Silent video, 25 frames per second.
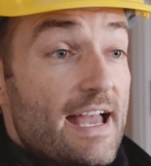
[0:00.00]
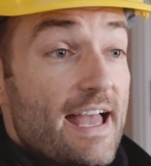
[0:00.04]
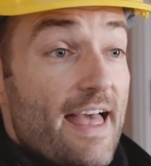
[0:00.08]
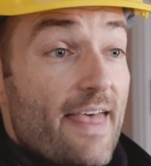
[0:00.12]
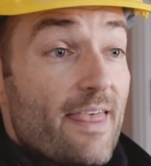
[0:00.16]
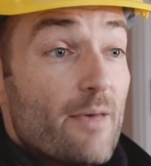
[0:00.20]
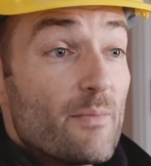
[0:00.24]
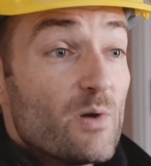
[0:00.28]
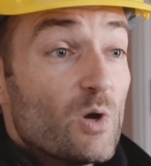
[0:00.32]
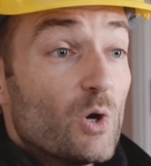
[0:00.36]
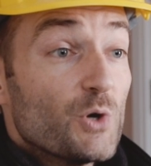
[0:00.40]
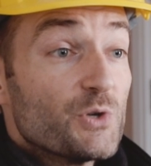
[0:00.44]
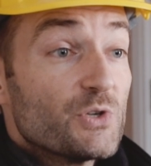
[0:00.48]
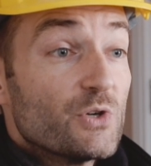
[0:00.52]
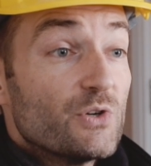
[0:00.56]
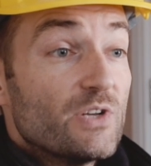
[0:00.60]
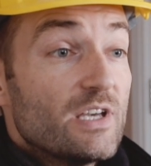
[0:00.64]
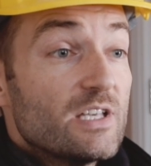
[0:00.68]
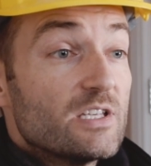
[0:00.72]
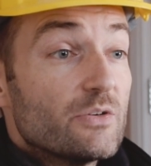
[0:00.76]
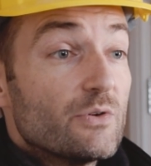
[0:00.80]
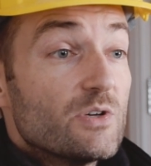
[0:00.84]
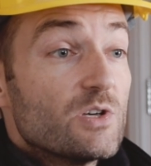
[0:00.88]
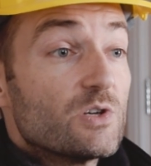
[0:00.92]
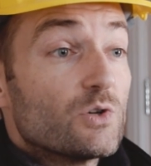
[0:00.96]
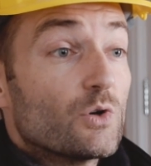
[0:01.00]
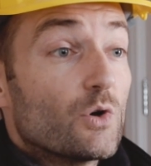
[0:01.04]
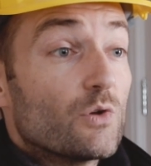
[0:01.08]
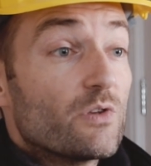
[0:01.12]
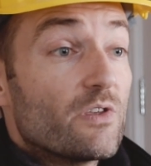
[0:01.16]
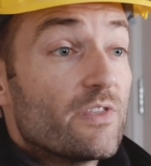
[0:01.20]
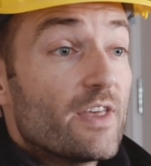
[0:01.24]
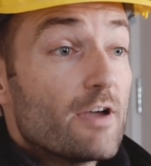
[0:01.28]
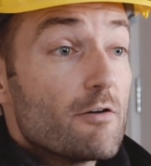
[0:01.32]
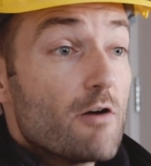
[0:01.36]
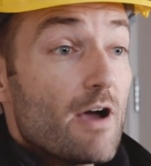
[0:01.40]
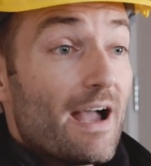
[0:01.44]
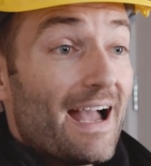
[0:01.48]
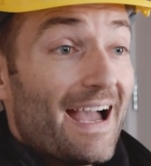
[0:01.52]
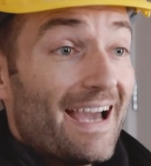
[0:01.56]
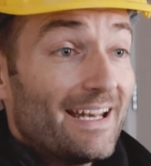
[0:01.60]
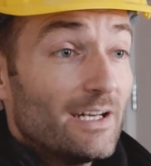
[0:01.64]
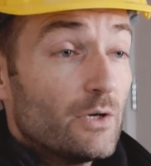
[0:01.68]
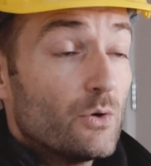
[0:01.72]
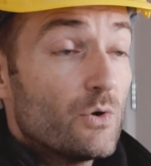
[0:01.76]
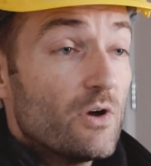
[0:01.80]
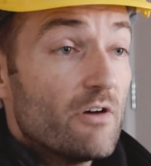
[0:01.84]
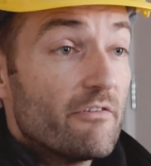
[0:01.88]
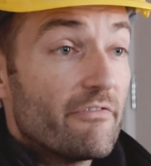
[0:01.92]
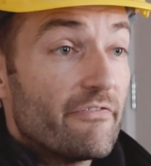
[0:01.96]
Then we also need to ensure that there are
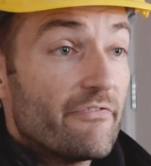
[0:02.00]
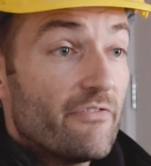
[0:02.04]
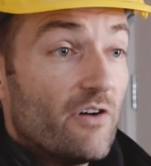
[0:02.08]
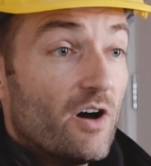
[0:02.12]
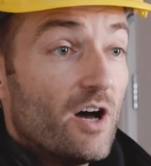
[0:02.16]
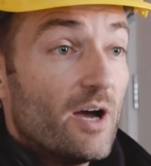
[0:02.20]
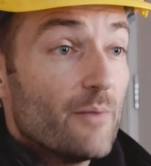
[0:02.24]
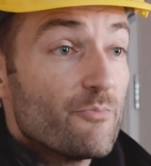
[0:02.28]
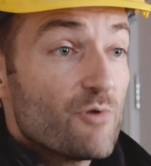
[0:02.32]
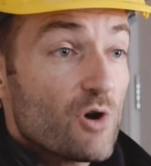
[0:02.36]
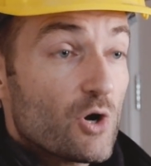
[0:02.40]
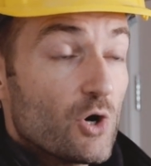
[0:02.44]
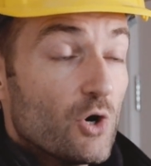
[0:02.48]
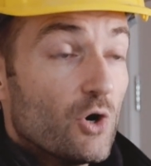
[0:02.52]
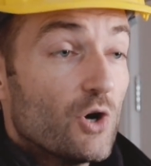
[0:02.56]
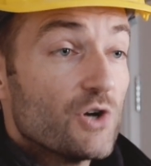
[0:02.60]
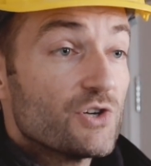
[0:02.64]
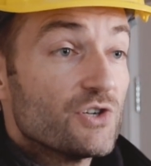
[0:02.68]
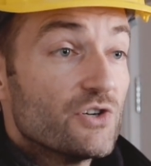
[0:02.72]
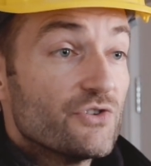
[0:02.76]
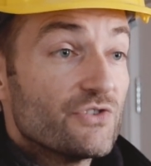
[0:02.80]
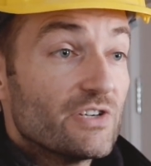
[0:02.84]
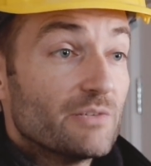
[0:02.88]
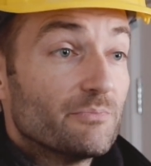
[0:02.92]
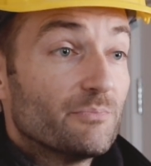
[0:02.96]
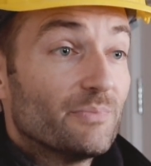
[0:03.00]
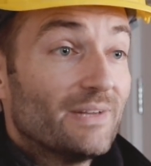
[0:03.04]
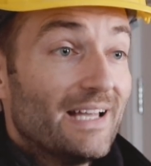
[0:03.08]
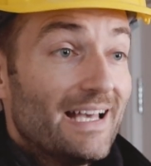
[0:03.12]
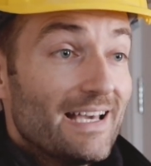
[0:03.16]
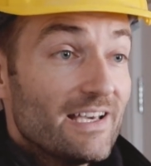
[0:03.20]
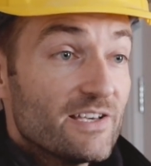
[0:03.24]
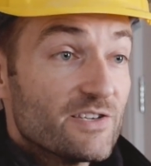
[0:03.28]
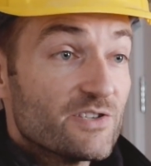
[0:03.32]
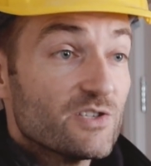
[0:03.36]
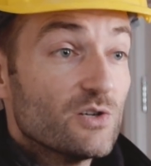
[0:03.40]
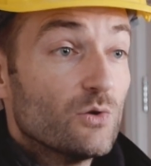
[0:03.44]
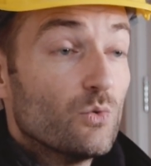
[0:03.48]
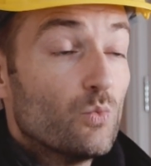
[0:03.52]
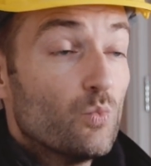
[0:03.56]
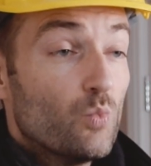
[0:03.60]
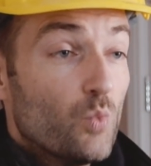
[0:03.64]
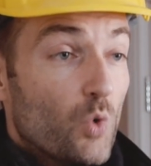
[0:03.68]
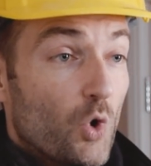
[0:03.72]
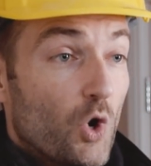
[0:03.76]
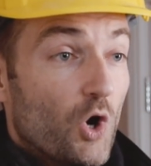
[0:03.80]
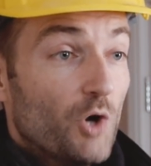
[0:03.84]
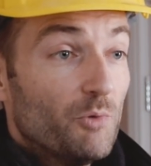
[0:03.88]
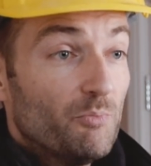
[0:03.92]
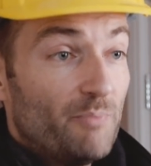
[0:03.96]
adequate fire precautions in place to
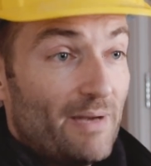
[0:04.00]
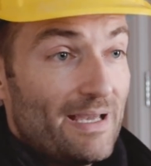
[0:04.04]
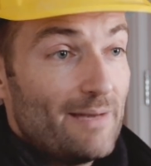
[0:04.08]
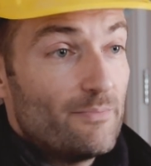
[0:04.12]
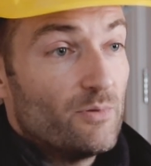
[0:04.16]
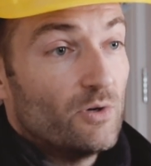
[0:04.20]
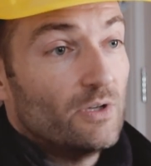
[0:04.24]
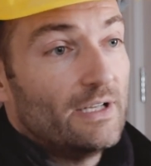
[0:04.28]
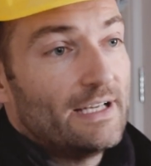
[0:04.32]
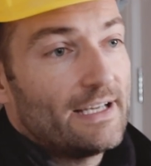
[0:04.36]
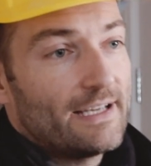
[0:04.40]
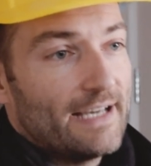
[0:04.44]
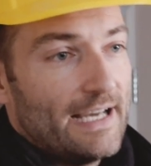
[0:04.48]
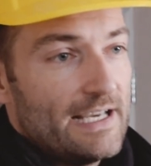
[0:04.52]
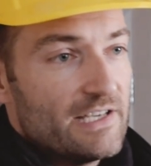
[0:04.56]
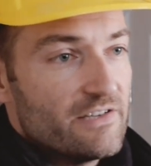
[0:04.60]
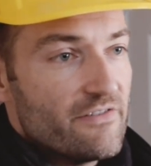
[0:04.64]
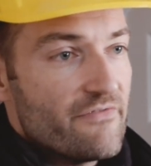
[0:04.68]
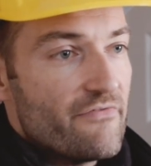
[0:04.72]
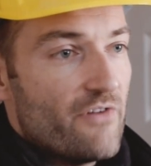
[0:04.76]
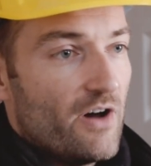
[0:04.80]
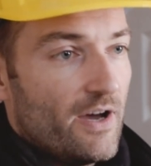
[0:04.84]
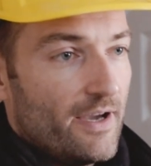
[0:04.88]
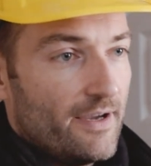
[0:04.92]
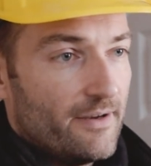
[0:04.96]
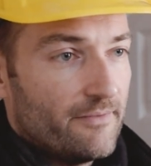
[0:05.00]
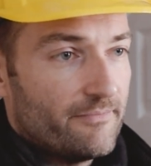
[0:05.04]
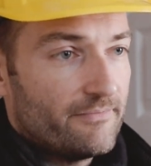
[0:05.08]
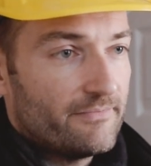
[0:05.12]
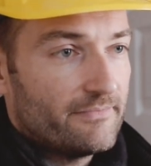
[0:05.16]
warn people in case of fire.